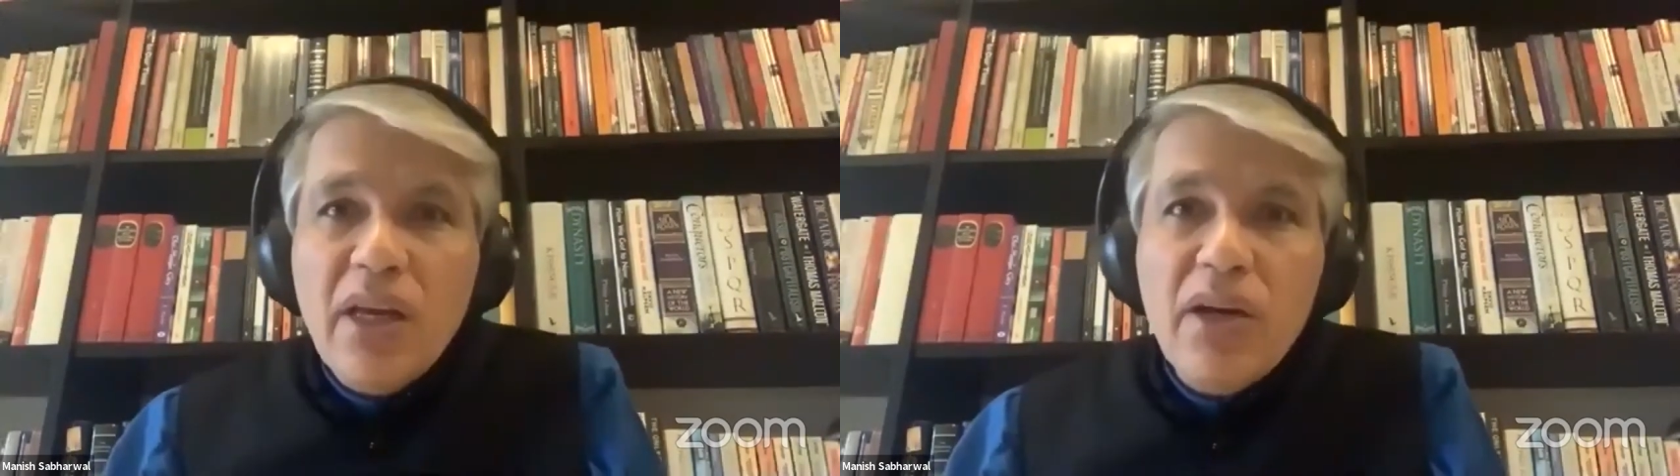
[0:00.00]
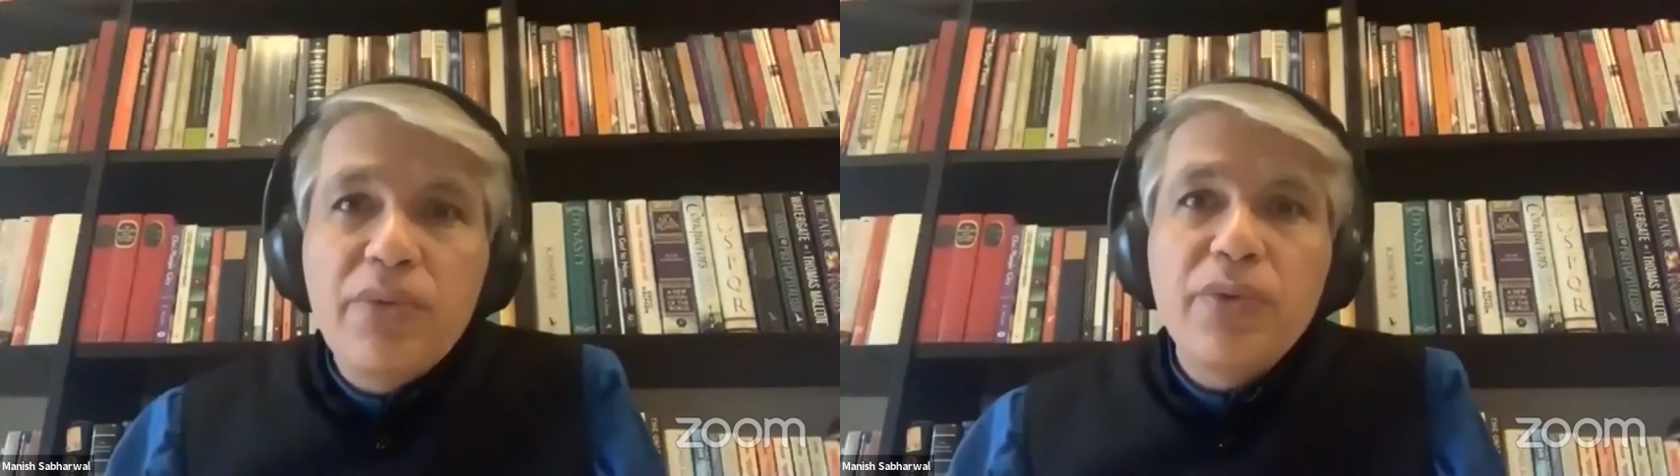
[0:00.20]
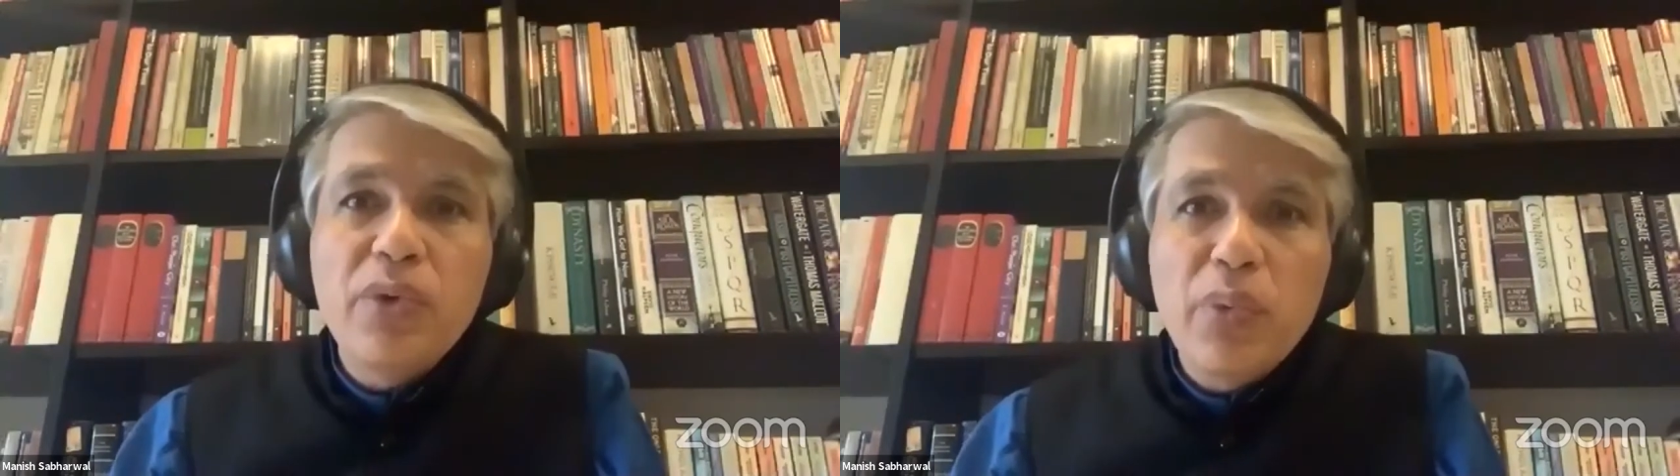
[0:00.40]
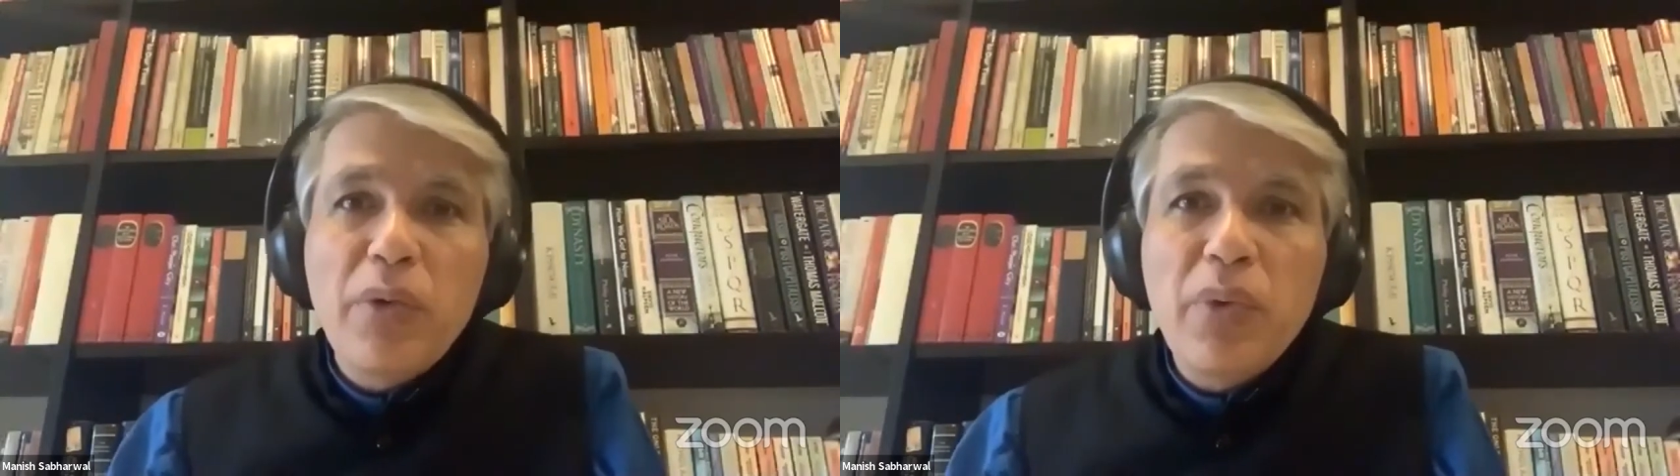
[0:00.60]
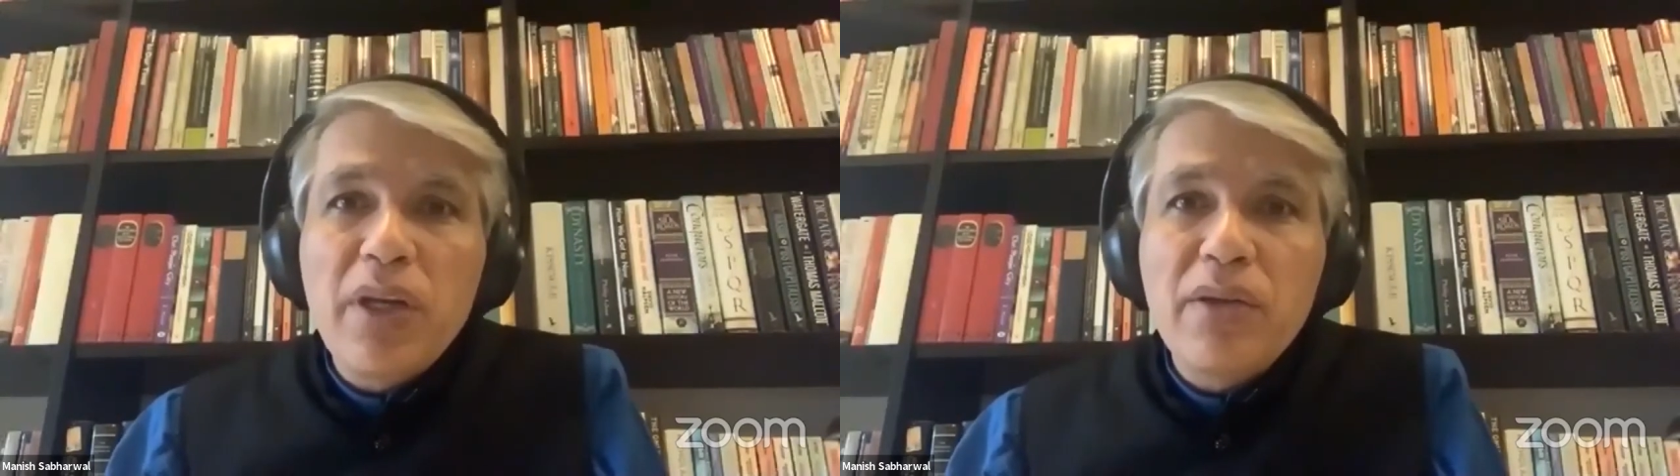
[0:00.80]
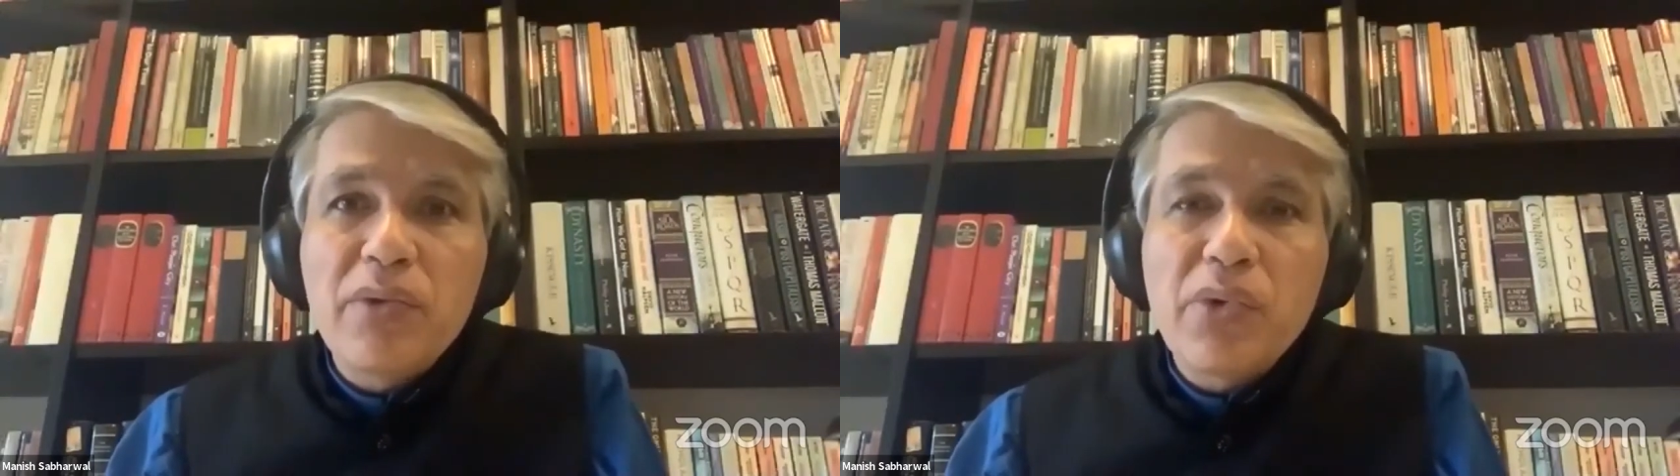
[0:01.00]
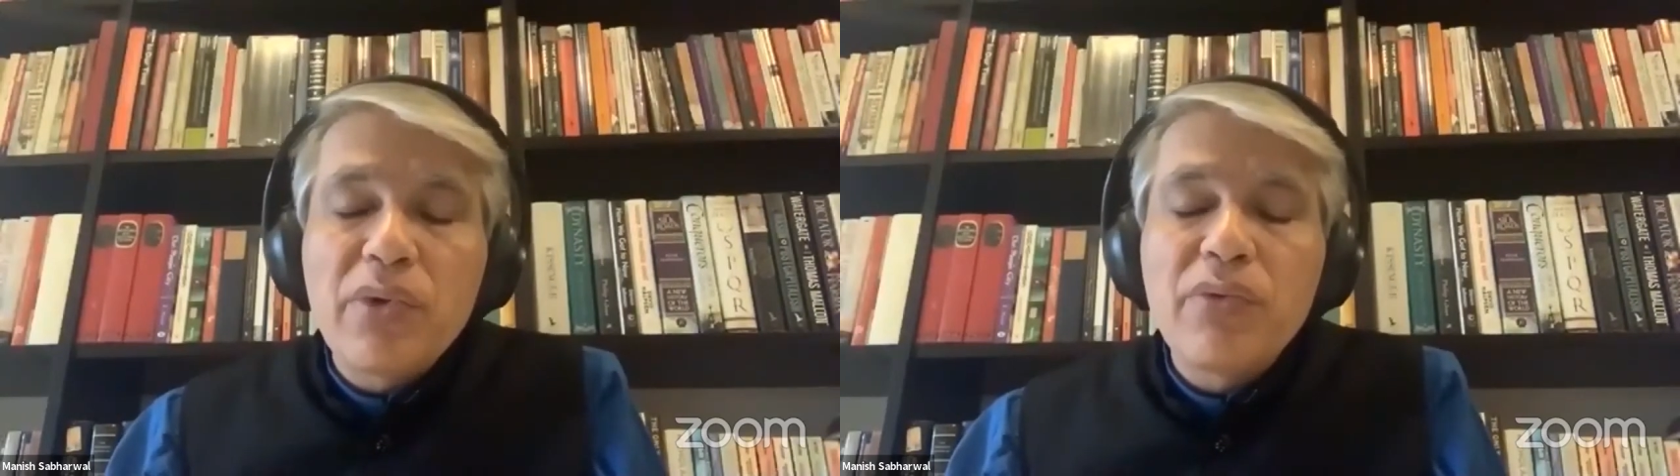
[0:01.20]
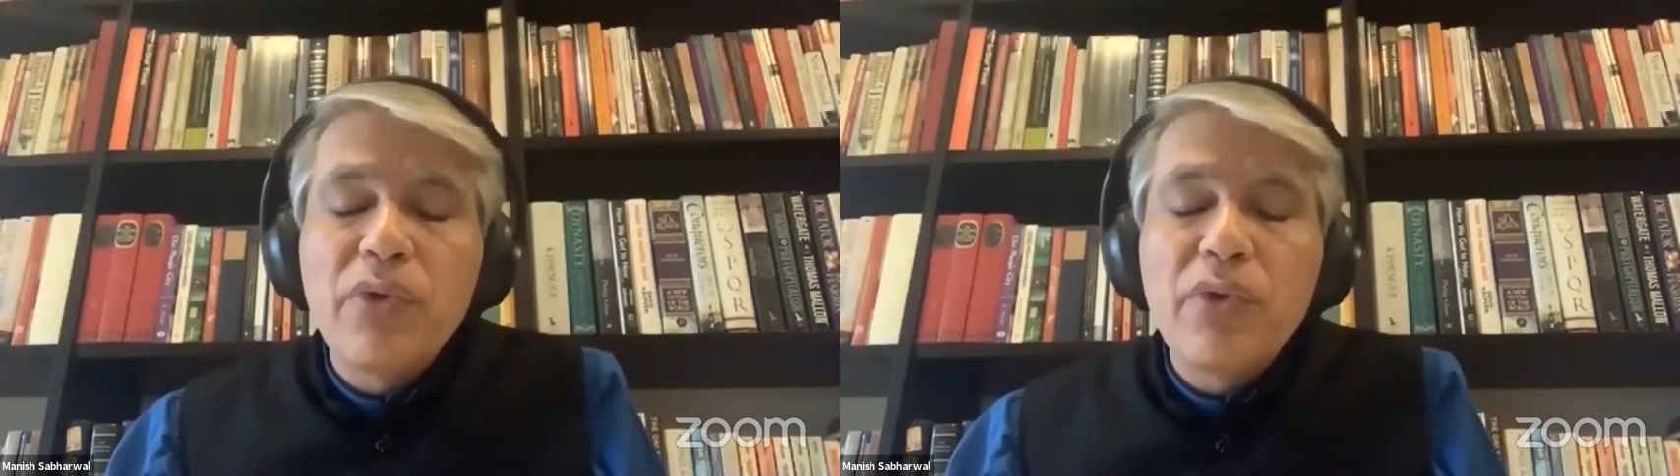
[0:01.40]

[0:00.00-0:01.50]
careful when we sort